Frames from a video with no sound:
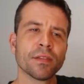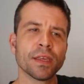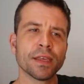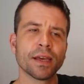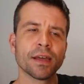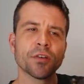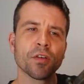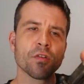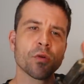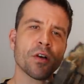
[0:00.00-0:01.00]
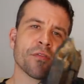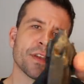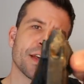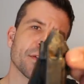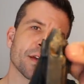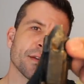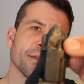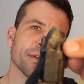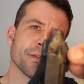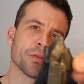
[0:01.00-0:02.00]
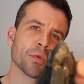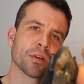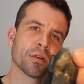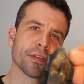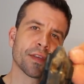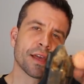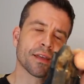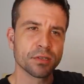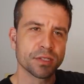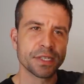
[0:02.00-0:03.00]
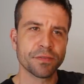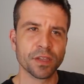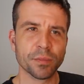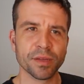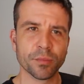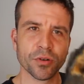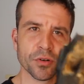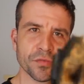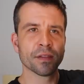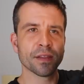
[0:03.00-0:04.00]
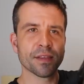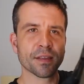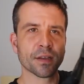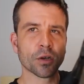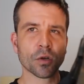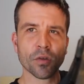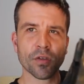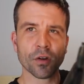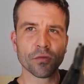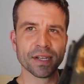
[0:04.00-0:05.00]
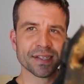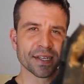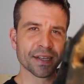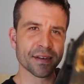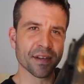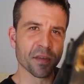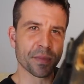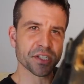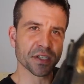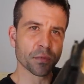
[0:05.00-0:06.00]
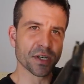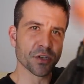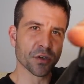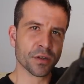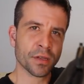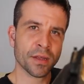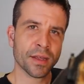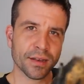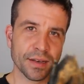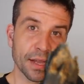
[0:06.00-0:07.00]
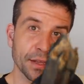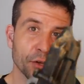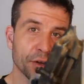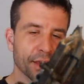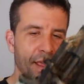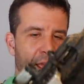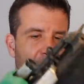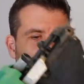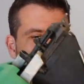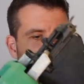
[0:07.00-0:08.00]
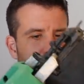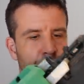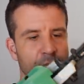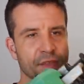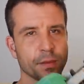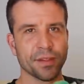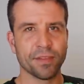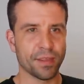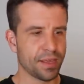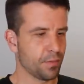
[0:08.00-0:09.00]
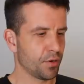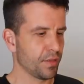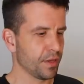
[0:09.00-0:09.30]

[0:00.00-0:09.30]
The nozzle of the nail gun, if you want to call it that, could definitely be improved. These claws don't really dig in, especially when you're nailing on an angle, similar to the Airbow